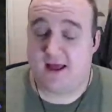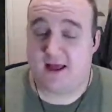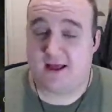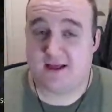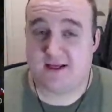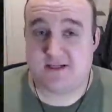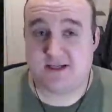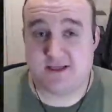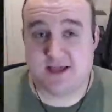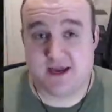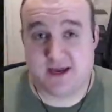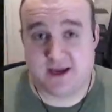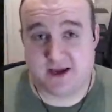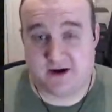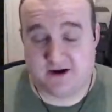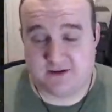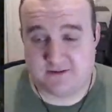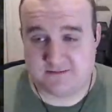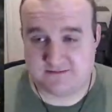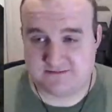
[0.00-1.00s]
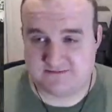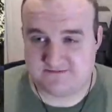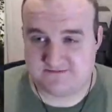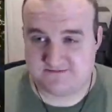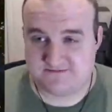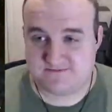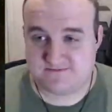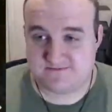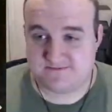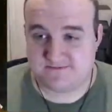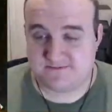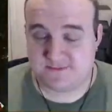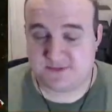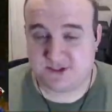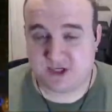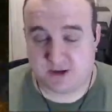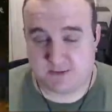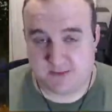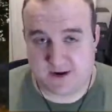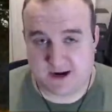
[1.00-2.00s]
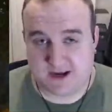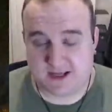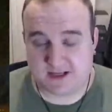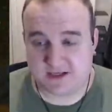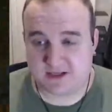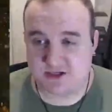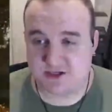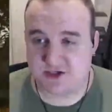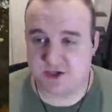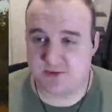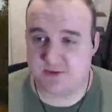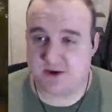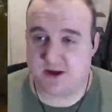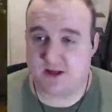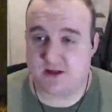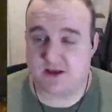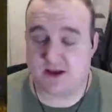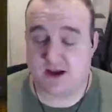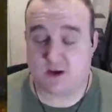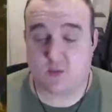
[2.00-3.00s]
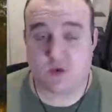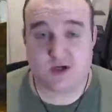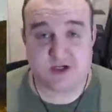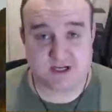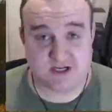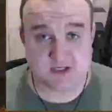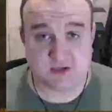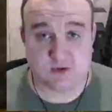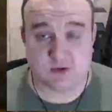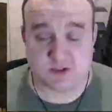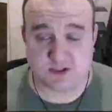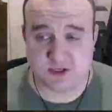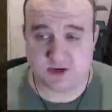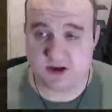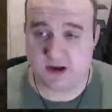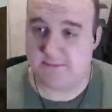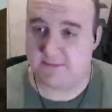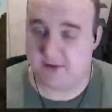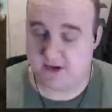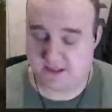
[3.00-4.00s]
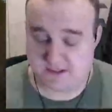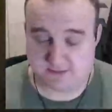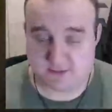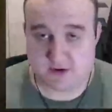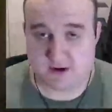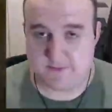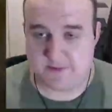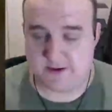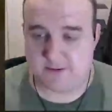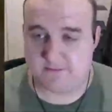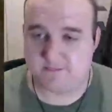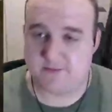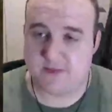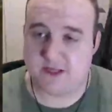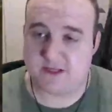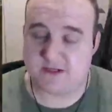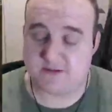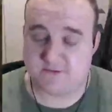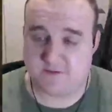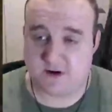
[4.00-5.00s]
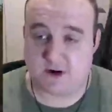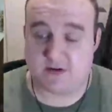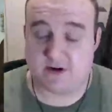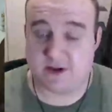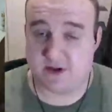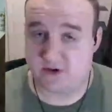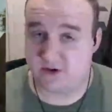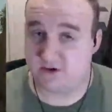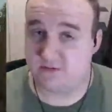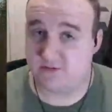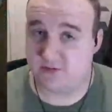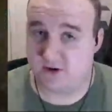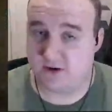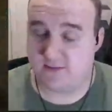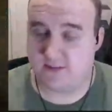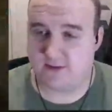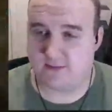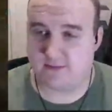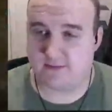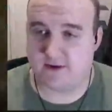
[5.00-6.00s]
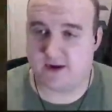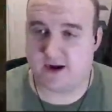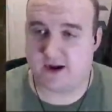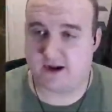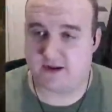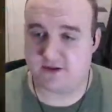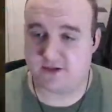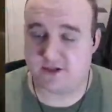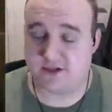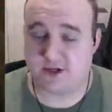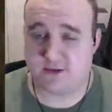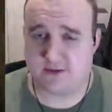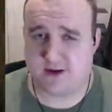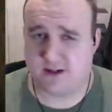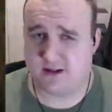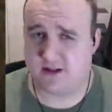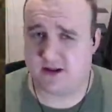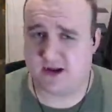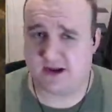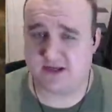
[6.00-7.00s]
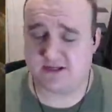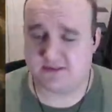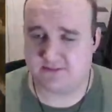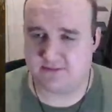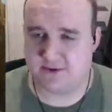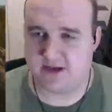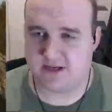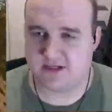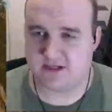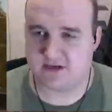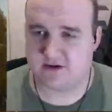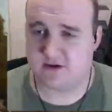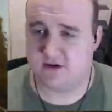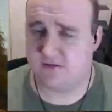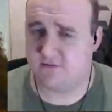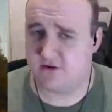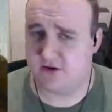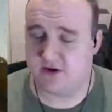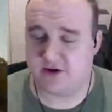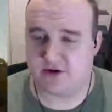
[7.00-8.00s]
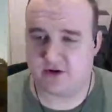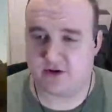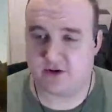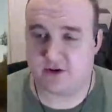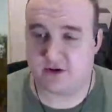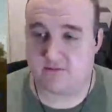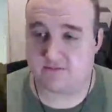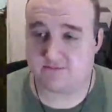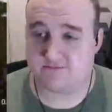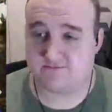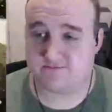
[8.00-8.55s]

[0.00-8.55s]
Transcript: So there you go. Jump back into the Super Hellcat, which is also it's a premium. It's a very good premium, I might add. The Super Hellcat is amazing. Got a very good gun.